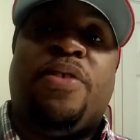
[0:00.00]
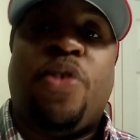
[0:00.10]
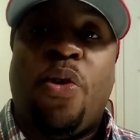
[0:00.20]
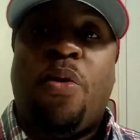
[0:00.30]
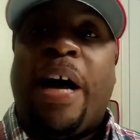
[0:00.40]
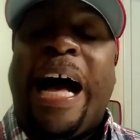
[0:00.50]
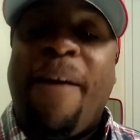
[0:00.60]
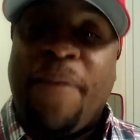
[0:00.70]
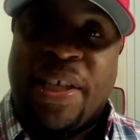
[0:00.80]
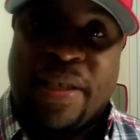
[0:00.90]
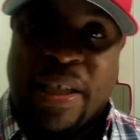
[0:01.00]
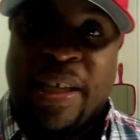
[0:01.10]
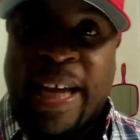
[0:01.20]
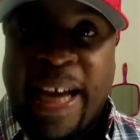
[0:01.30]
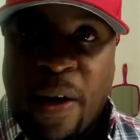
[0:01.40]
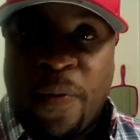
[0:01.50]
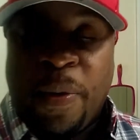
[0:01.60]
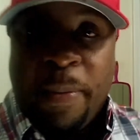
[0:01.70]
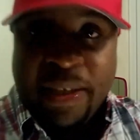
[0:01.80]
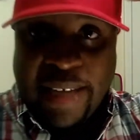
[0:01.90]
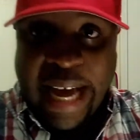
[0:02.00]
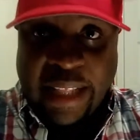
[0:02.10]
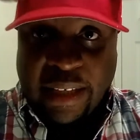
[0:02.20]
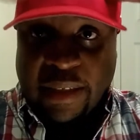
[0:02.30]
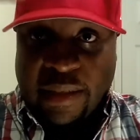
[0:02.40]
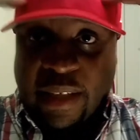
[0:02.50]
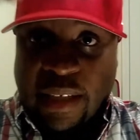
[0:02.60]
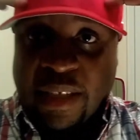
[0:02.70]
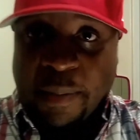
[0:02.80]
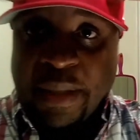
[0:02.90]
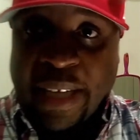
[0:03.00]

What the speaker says: So obviously now the mentality, just think of this